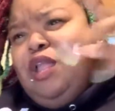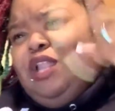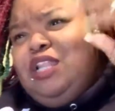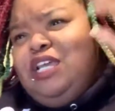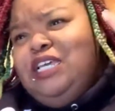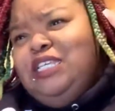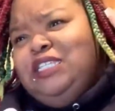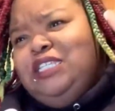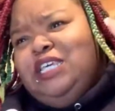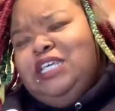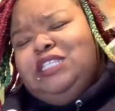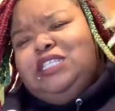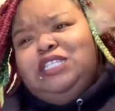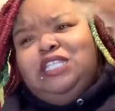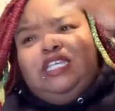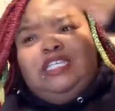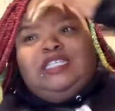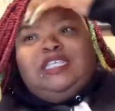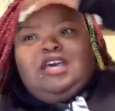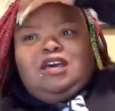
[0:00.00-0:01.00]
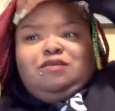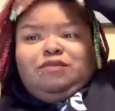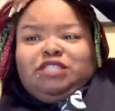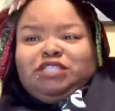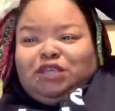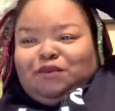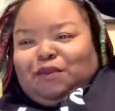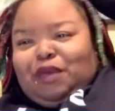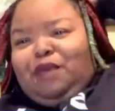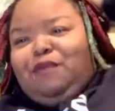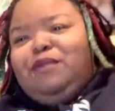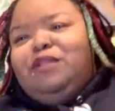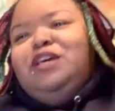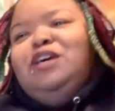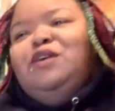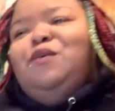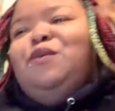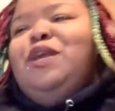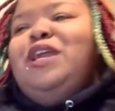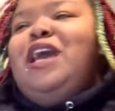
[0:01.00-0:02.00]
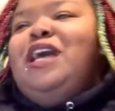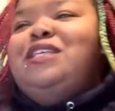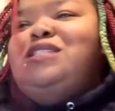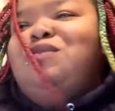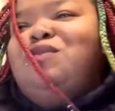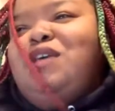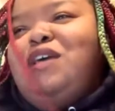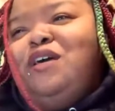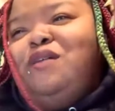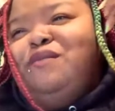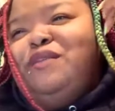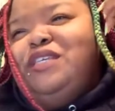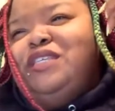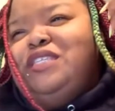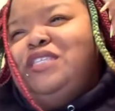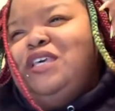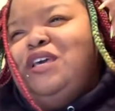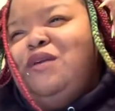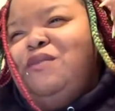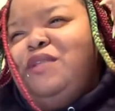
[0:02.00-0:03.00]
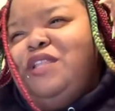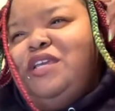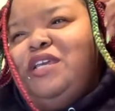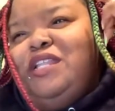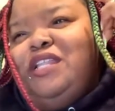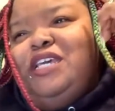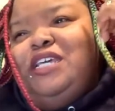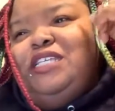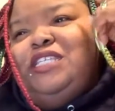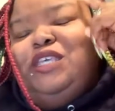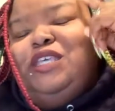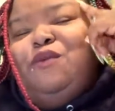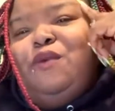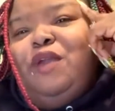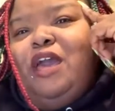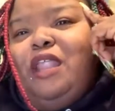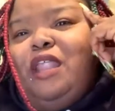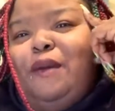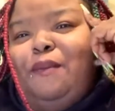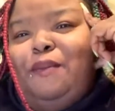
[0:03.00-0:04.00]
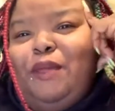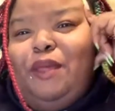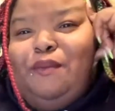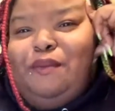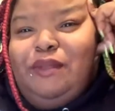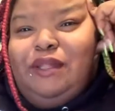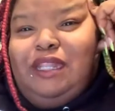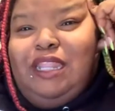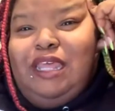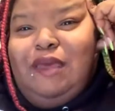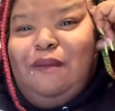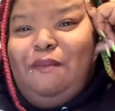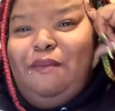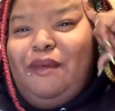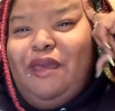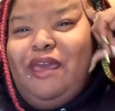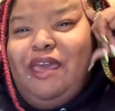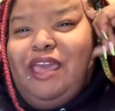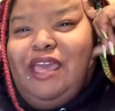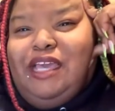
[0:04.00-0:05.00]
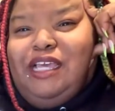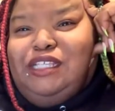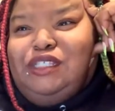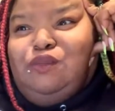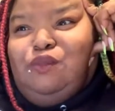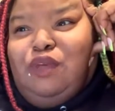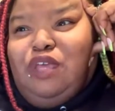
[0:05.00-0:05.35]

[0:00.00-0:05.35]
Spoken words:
Let's get to these comments, cause baby, look, we got some comments coming in. Let's see, we got our people Lippies.